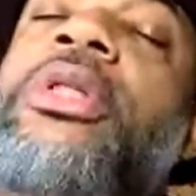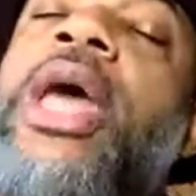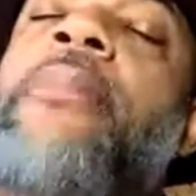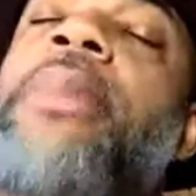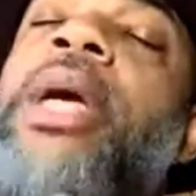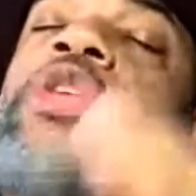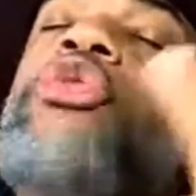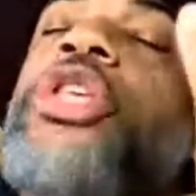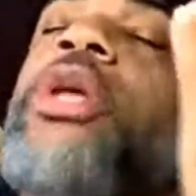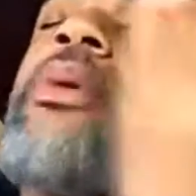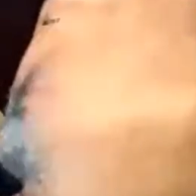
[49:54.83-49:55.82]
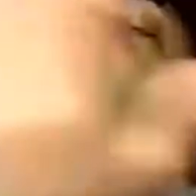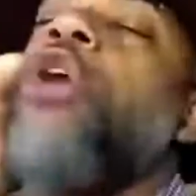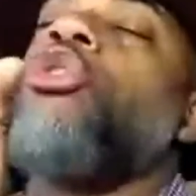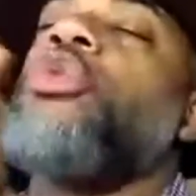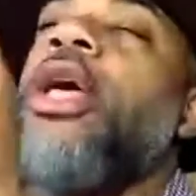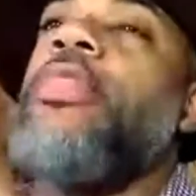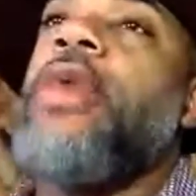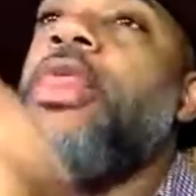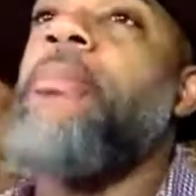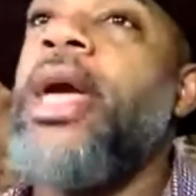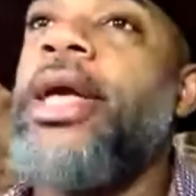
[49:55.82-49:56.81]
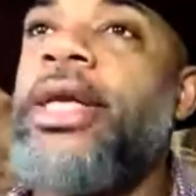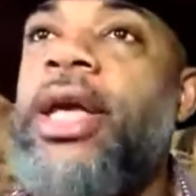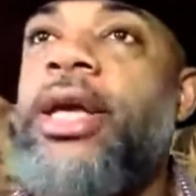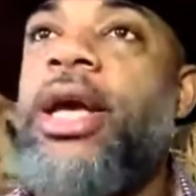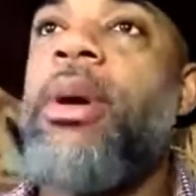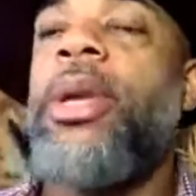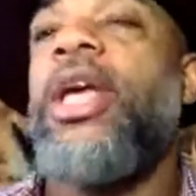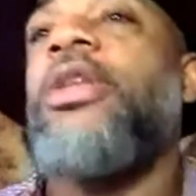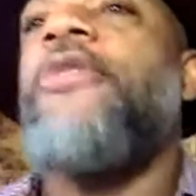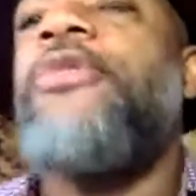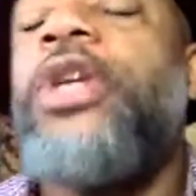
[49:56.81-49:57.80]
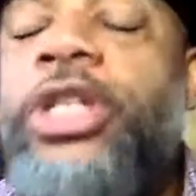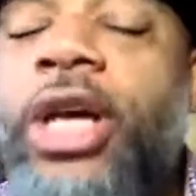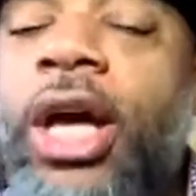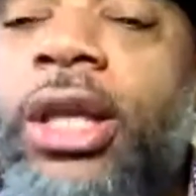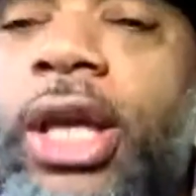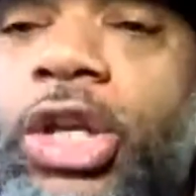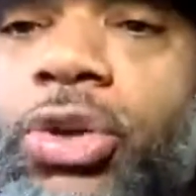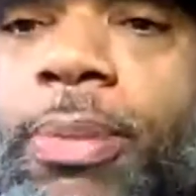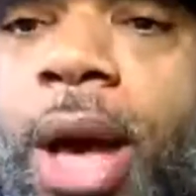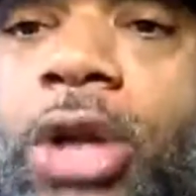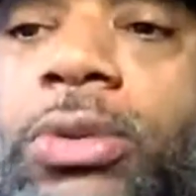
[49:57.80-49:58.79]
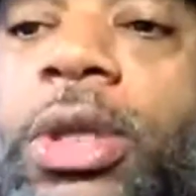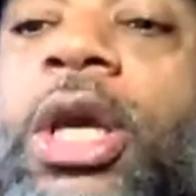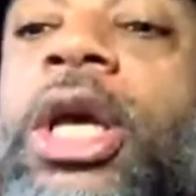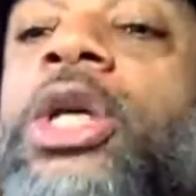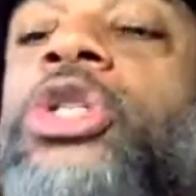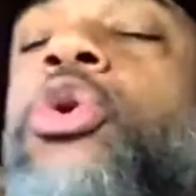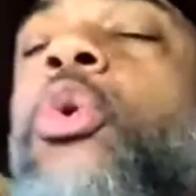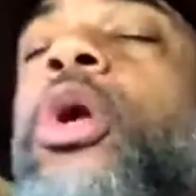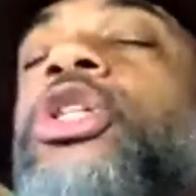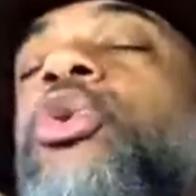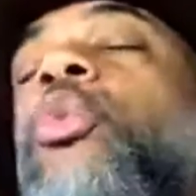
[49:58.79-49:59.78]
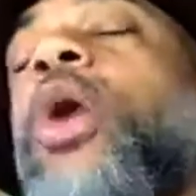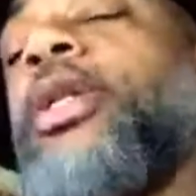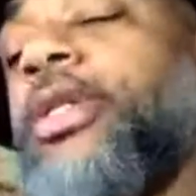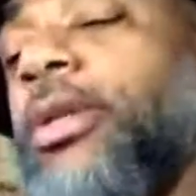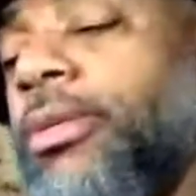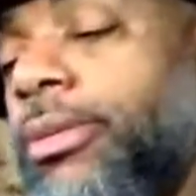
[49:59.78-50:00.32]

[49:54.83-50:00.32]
that man, you set up a boundary, and now that man can't come up. And if he does look at your boundary, he's going to what?